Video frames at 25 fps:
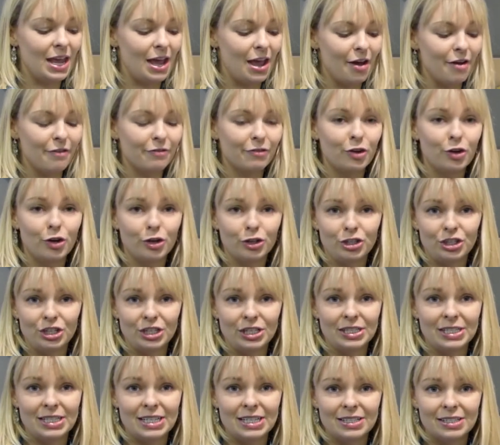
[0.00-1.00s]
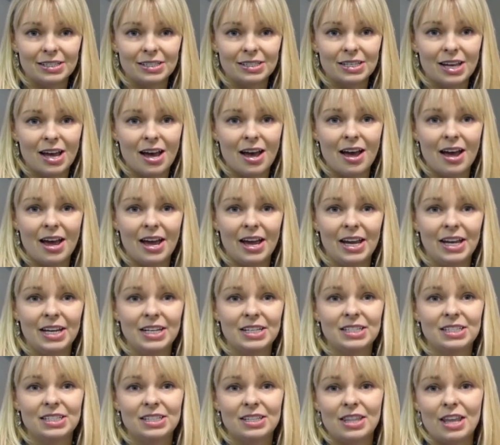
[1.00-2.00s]
they have cushions
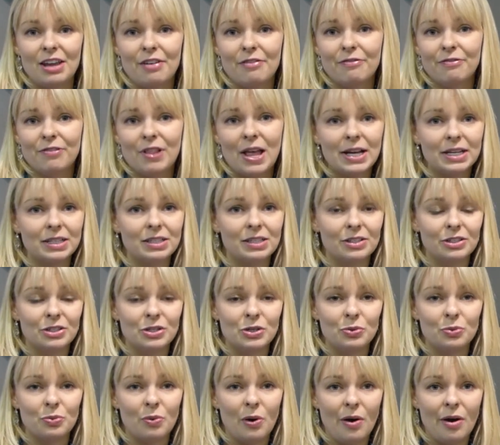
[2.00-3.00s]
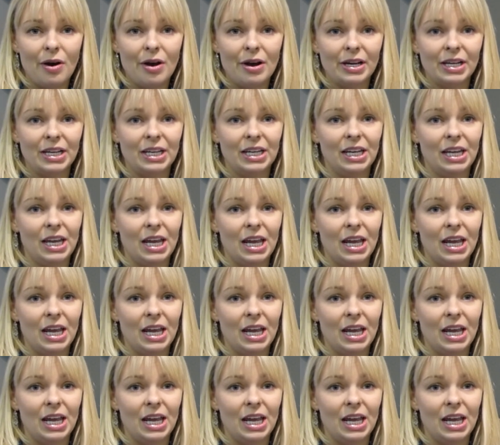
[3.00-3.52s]
inside, they flex as you walk.